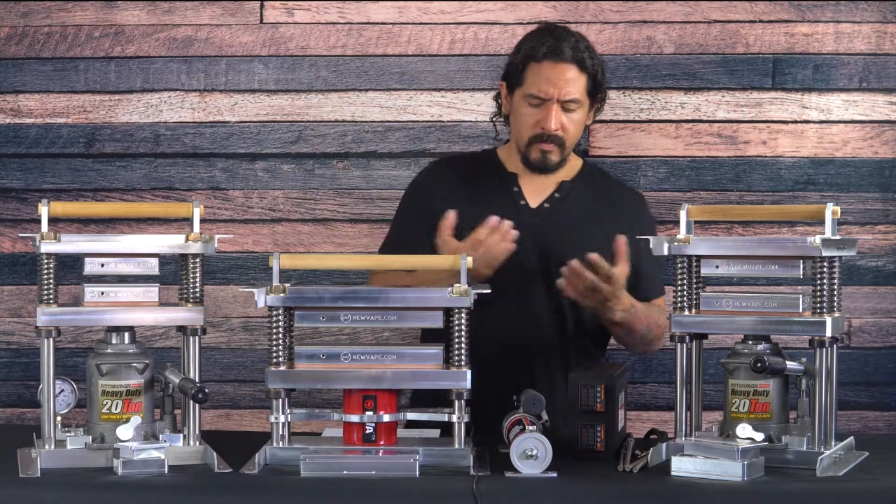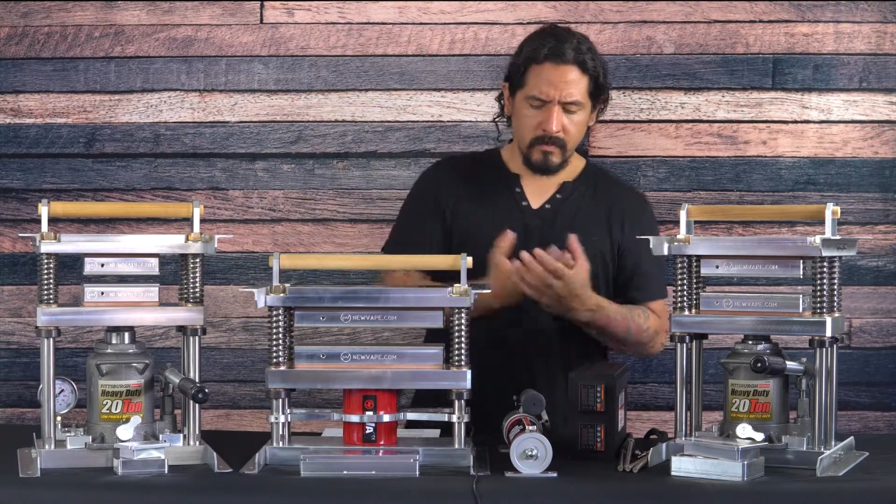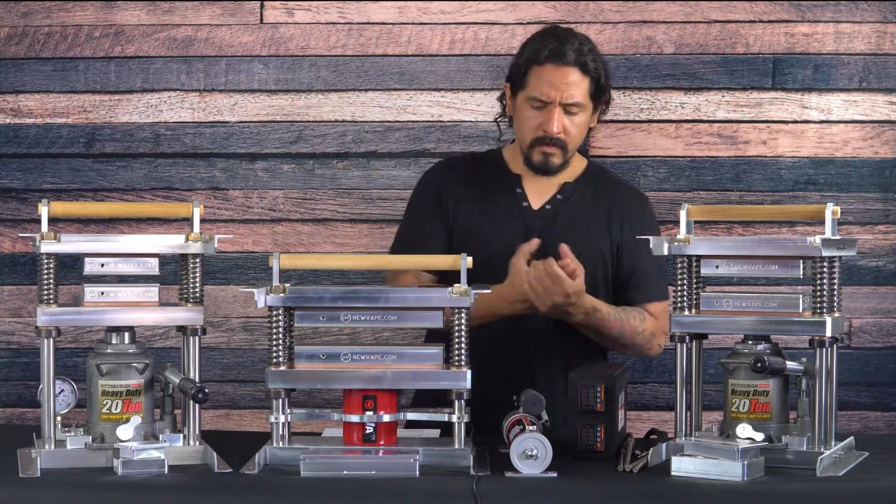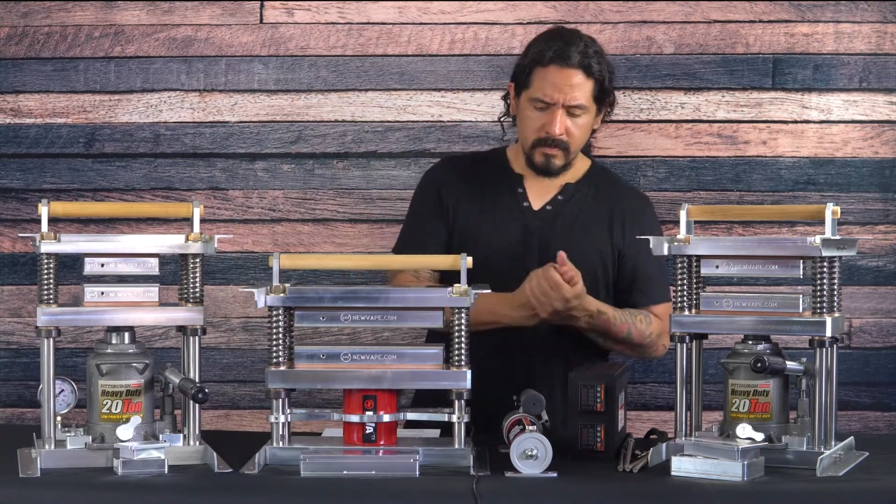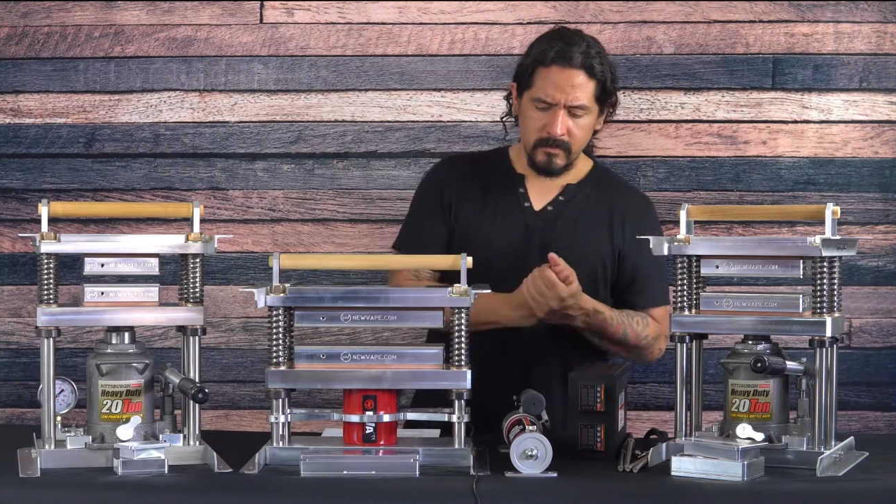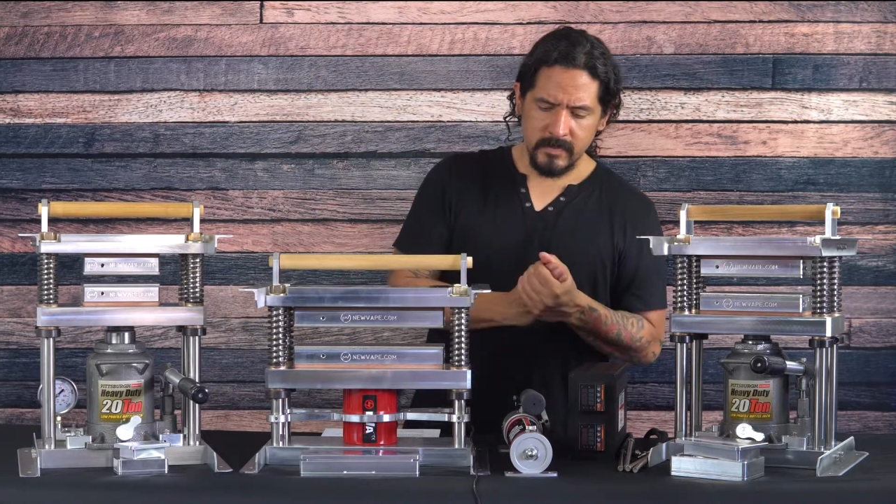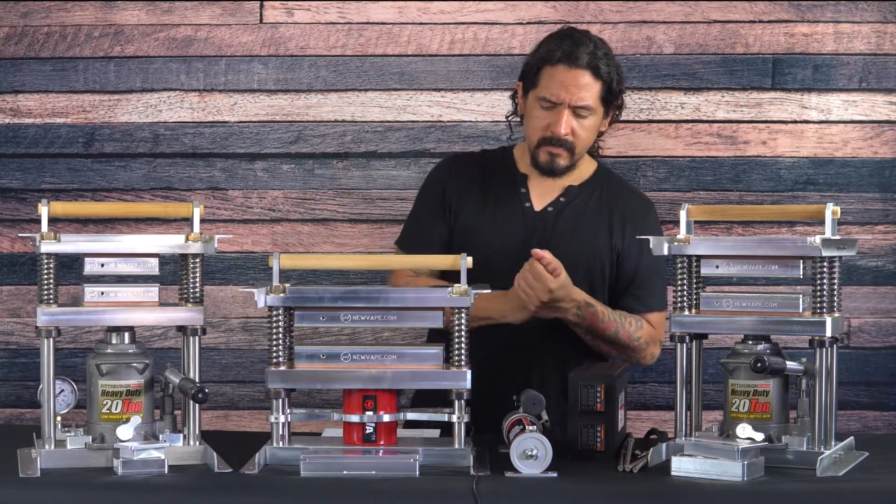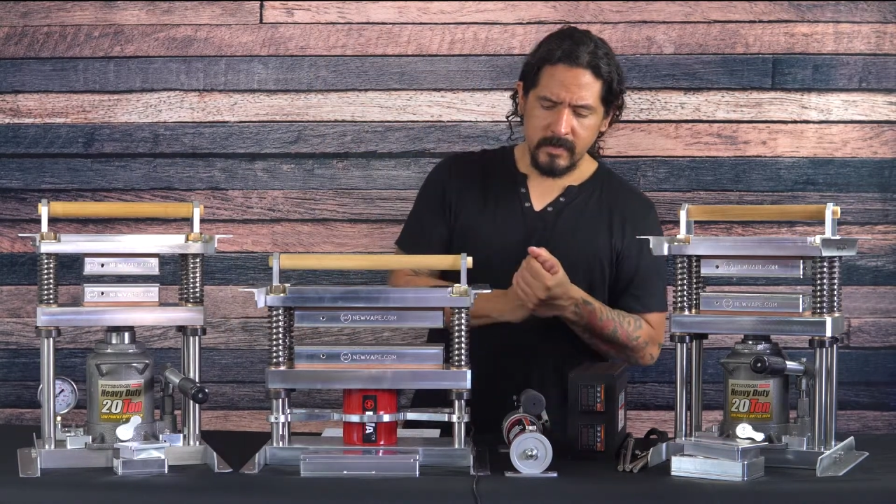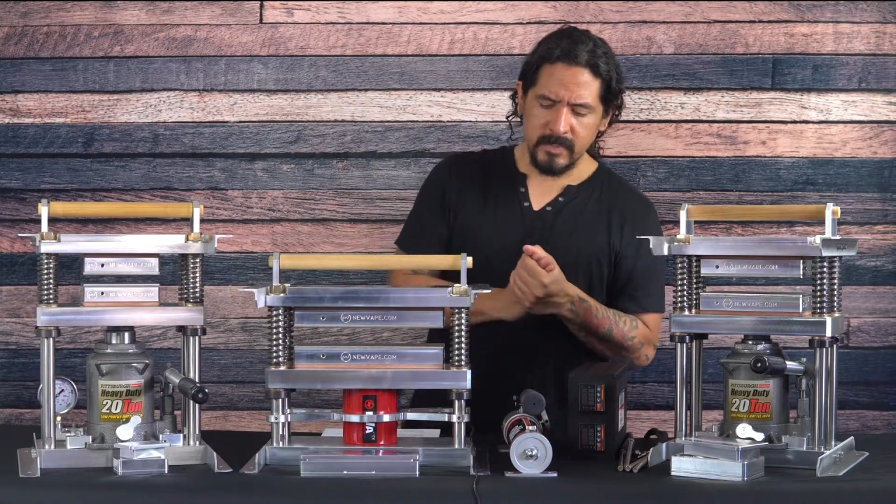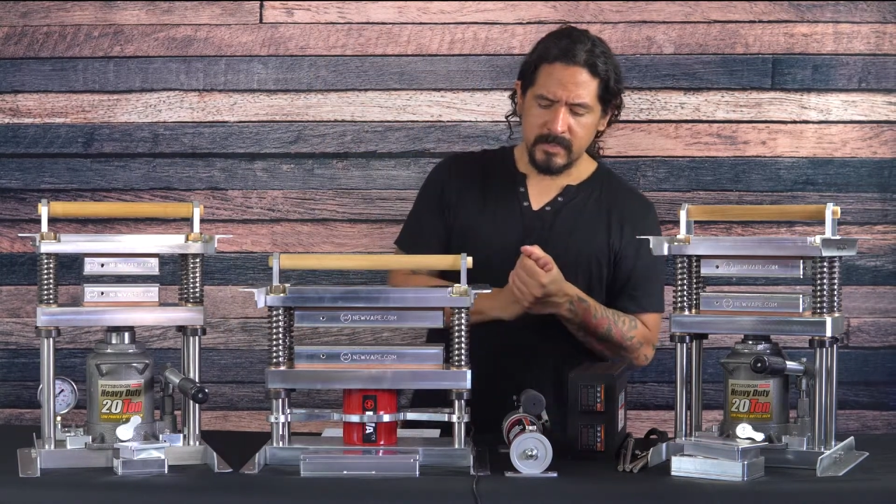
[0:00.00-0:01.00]
it was
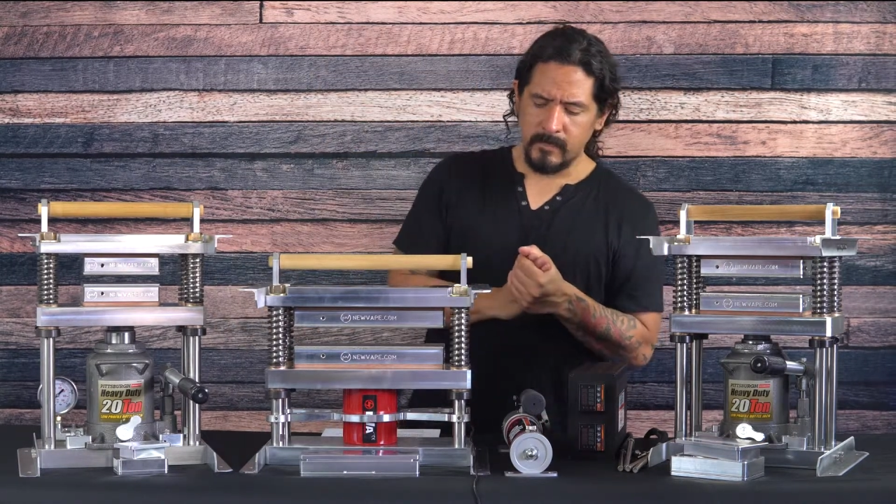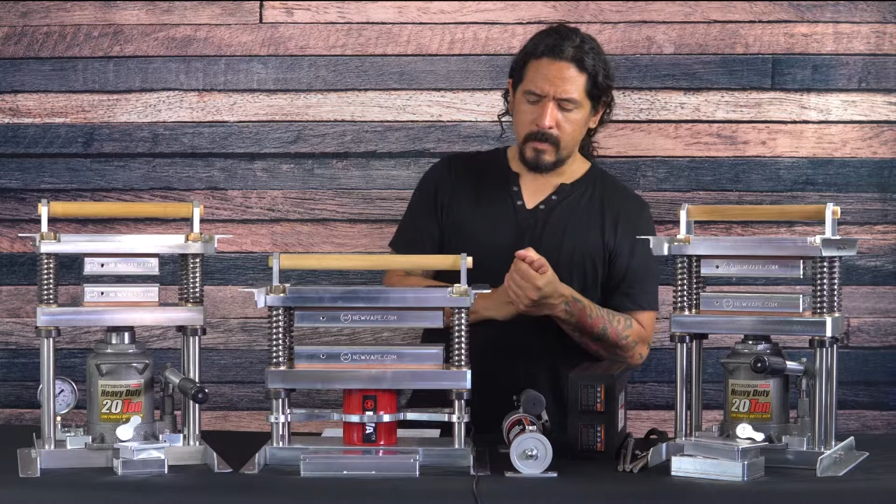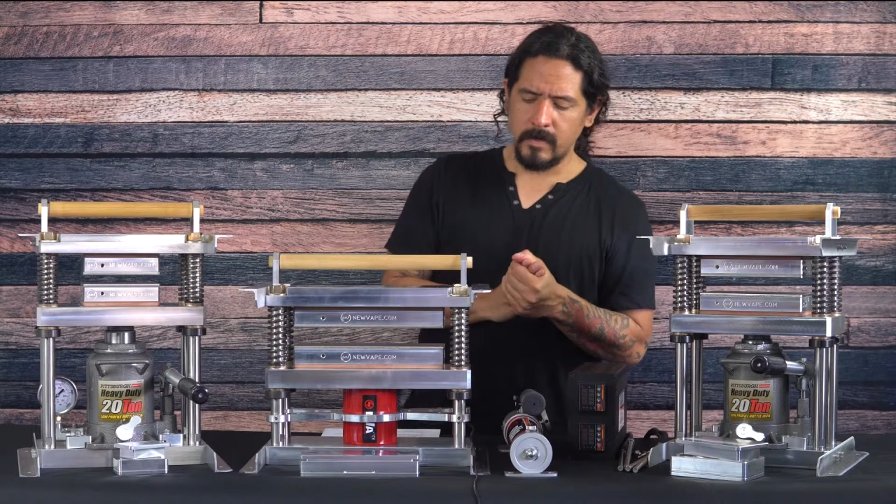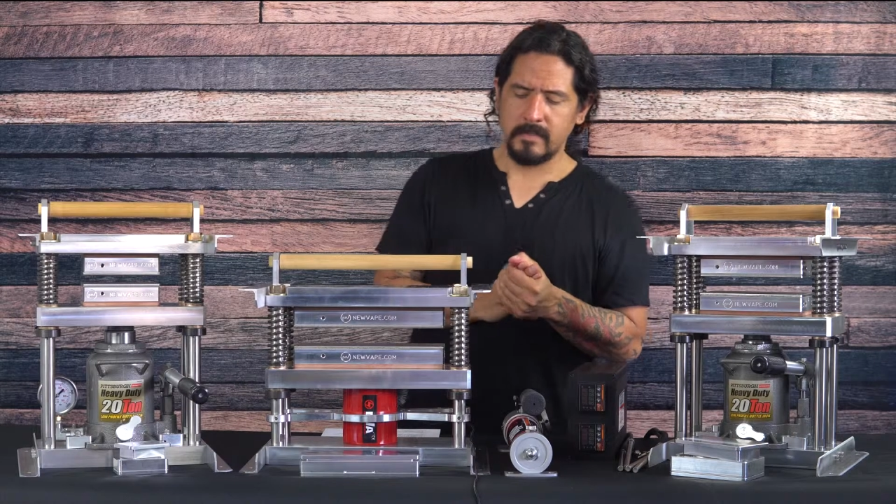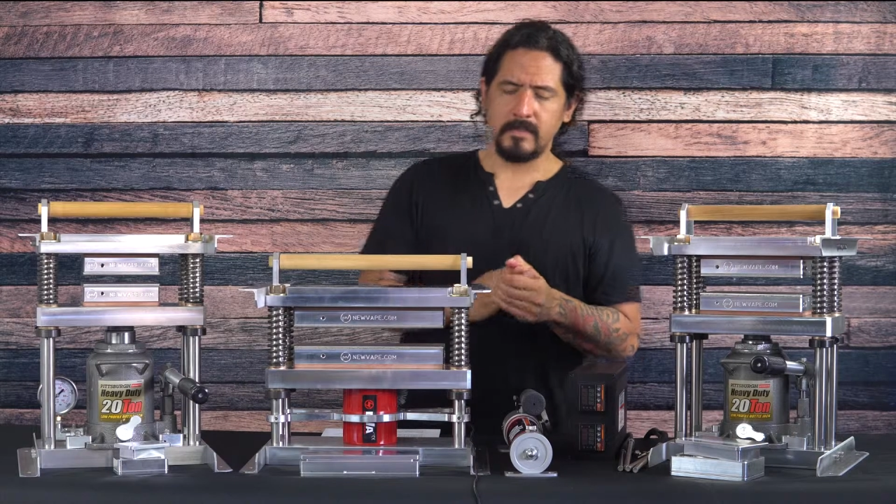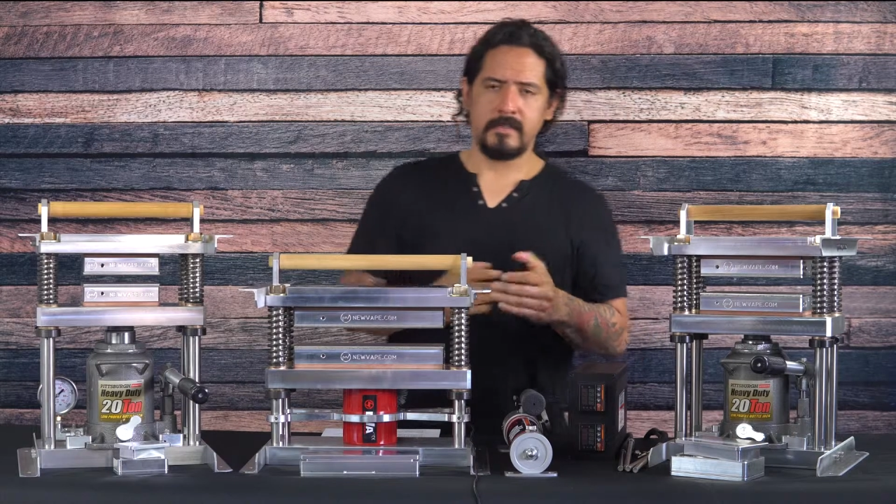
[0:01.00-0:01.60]
very smart to